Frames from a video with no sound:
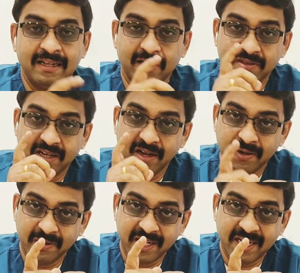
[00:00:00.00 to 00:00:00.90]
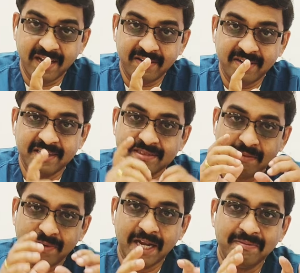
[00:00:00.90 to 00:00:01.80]
Now the coronary arteries
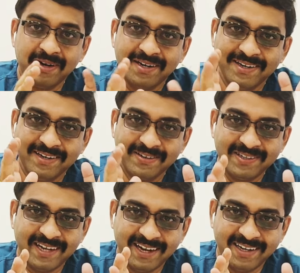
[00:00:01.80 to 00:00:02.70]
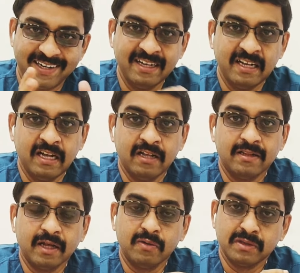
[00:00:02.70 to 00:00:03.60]
supply blood to the heart.
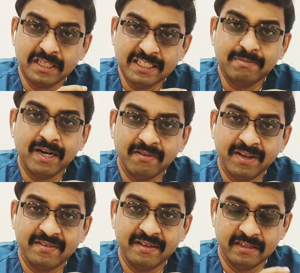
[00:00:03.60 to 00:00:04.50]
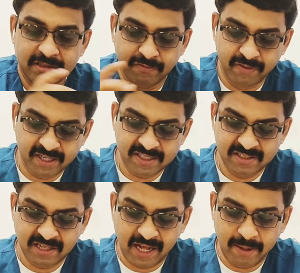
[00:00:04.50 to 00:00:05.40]
Now these blood vessels
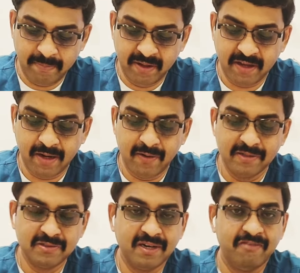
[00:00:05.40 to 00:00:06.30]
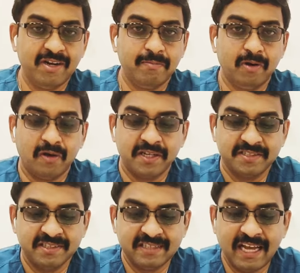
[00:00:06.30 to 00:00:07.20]
which time can also develop
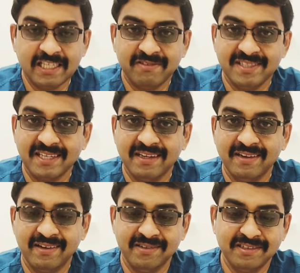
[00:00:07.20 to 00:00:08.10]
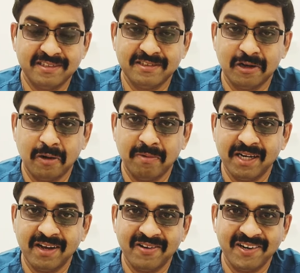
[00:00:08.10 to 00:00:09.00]
blockages as we see here. This is a
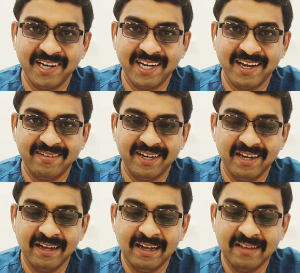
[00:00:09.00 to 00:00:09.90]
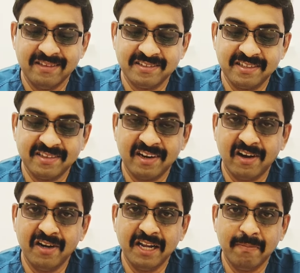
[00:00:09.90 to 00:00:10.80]
normal coronary artery. This is an
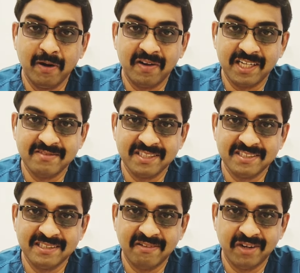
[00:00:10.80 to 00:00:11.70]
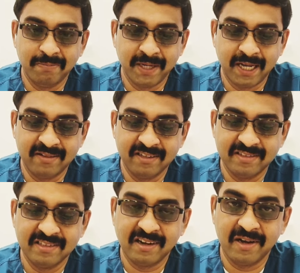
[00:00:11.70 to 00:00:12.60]
early blockage which is developing and this
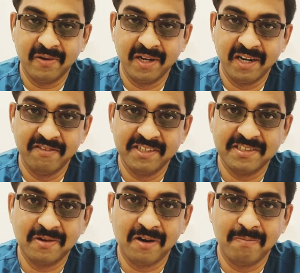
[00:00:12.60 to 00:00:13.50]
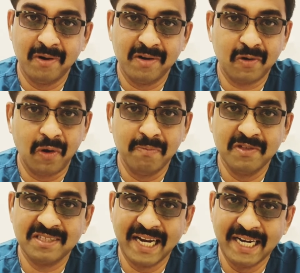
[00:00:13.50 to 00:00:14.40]
is a coronary which has got blocked
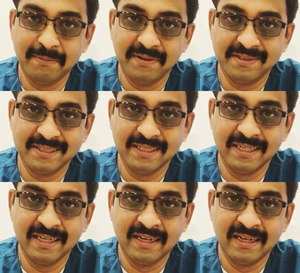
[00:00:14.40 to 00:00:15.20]
almost 90%.